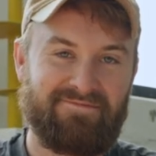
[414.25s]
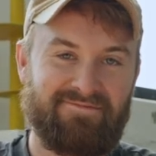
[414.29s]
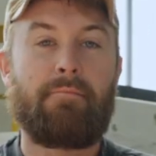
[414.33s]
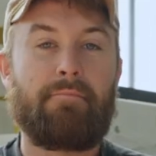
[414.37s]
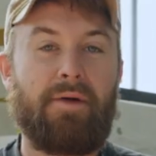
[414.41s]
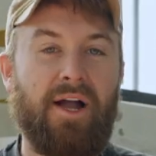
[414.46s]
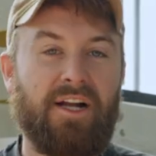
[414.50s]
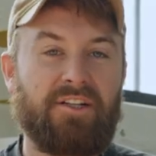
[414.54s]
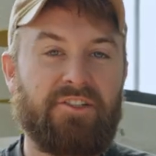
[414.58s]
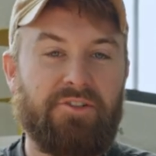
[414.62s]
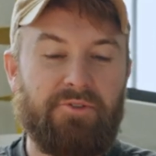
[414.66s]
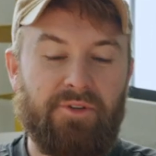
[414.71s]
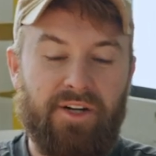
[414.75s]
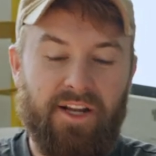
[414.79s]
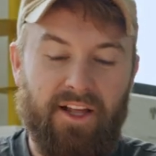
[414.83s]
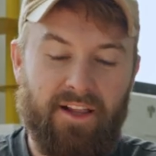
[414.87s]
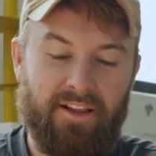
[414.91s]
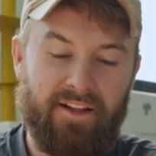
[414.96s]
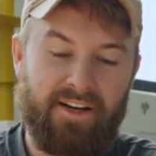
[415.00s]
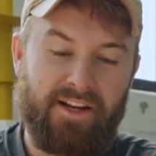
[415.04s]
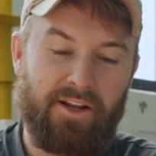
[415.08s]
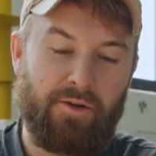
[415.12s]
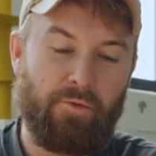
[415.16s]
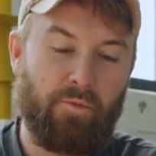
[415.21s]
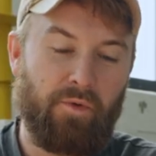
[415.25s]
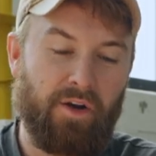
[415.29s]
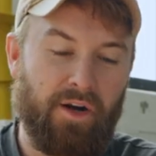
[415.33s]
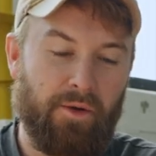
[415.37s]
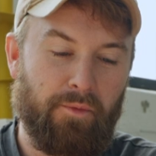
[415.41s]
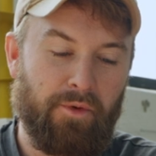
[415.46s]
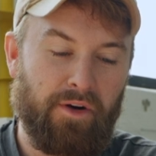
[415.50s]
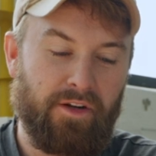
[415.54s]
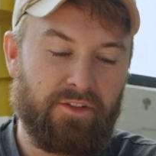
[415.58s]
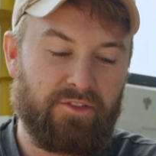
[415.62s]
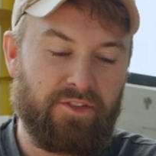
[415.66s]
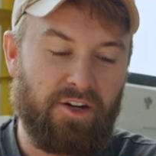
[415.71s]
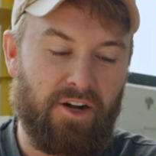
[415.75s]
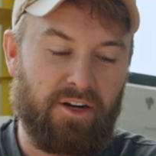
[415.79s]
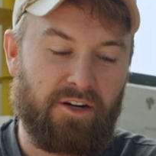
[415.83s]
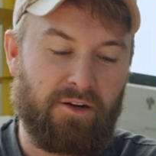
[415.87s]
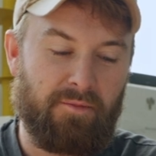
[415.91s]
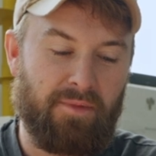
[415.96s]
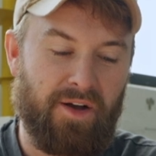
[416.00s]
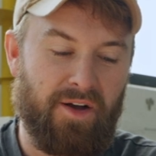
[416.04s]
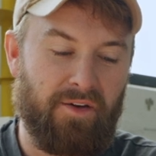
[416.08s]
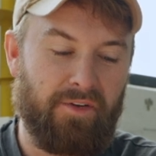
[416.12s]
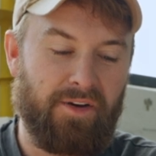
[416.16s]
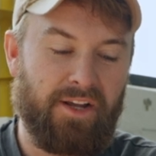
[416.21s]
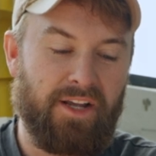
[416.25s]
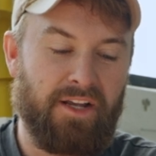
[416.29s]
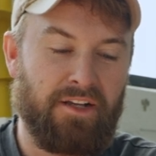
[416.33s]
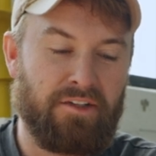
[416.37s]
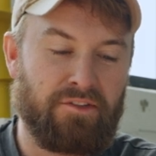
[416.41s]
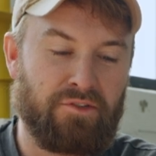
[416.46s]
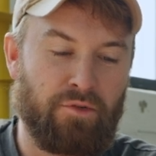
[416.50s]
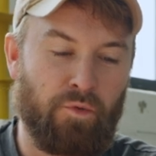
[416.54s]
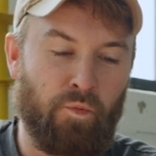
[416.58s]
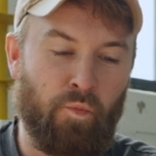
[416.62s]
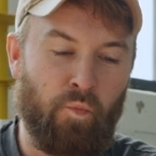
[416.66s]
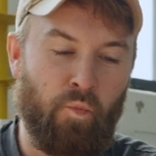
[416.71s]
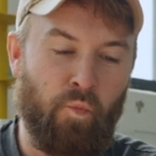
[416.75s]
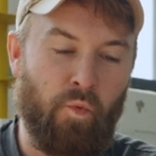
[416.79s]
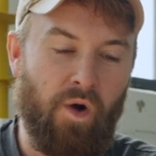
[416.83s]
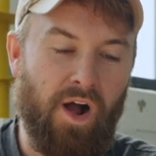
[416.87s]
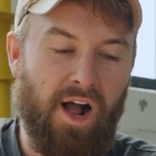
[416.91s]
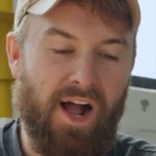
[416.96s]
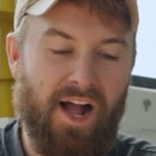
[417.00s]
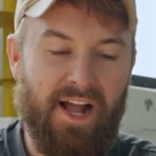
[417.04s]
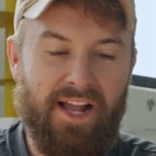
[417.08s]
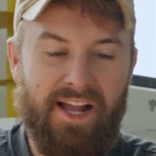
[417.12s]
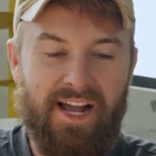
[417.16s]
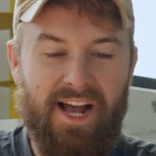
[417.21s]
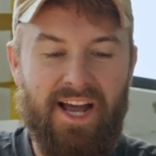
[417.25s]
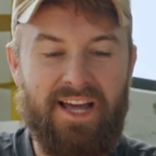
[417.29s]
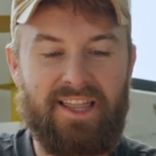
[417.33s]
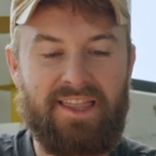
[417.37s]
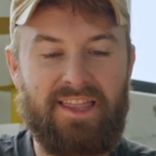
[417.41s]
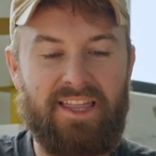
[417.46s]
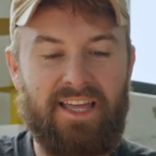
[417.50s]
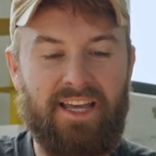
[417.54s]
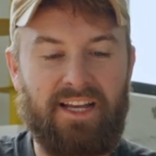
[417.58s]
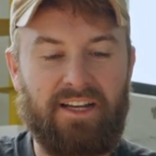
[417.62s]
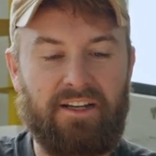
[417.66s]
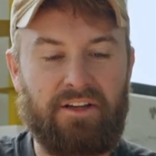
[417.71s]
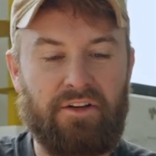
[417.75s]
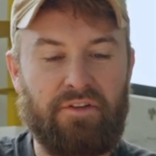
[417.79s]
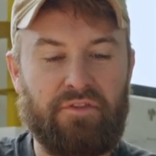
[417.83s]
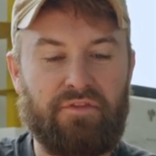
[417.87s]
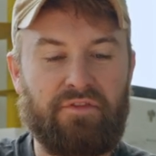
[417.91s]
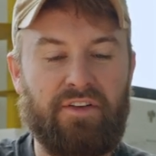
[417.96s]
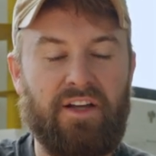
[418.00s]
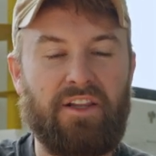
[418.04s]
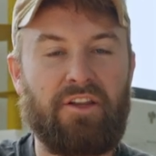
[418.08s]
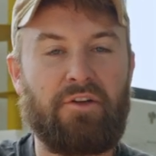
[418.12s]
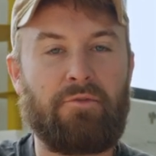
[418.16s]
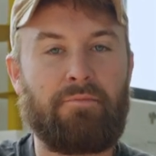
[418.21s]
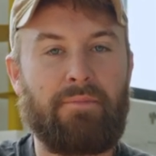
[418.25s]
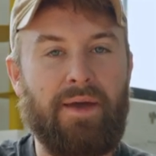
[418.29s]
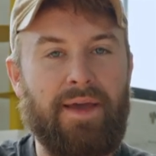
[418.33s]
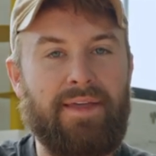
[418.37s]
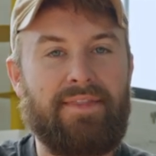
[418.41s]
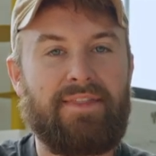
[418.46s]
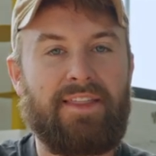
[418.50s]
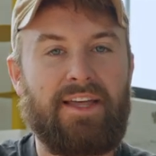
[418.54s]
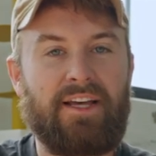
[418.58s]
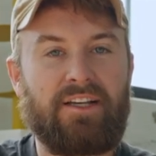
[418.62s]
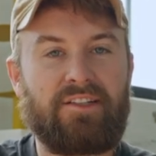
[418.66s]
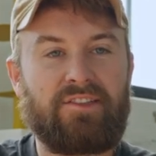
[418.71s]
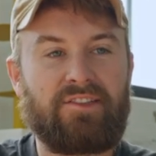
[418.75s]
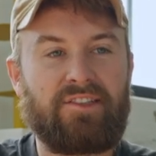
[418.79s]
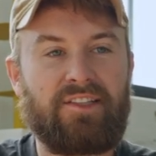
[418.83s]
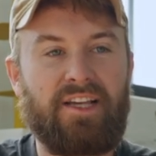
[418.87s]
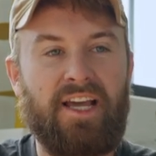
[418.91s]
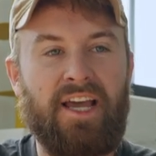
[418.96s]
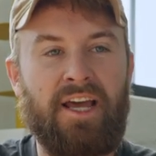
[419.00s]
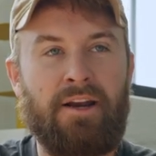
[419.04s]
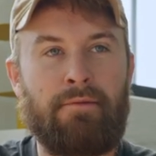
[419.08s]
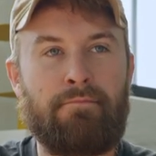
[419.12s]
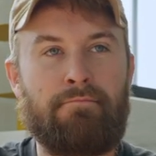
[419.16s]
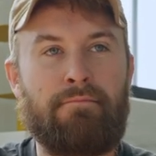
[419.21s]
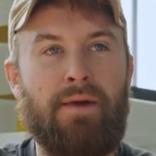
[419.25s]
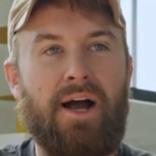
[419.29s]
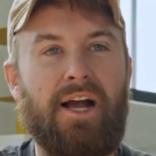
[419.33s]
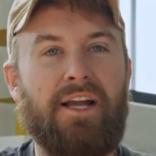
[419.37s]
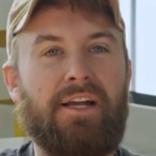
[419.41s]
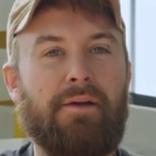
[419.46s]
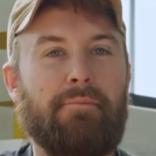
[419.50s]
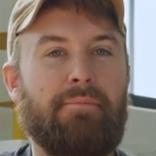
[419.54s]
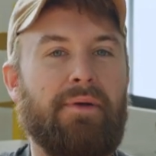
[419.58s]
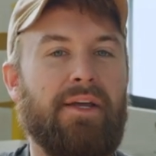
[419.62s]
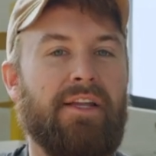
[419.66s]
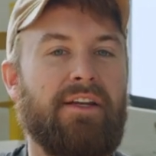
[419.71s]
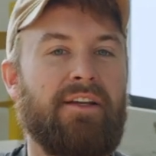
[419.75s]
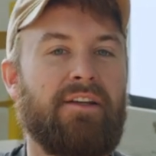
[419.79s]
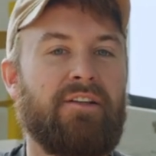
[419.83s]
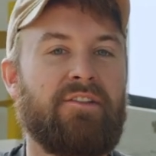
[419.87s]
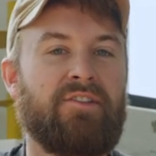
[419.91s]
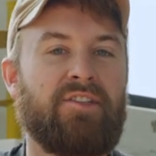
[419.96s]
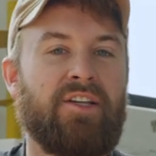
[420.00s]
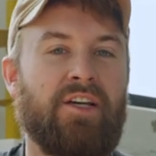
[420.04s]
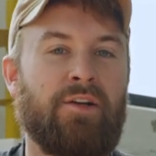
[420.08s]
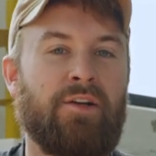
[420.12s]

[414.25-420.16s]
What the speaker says: Back to reality, what I want to talk about is why I think Fellow made this and my opinions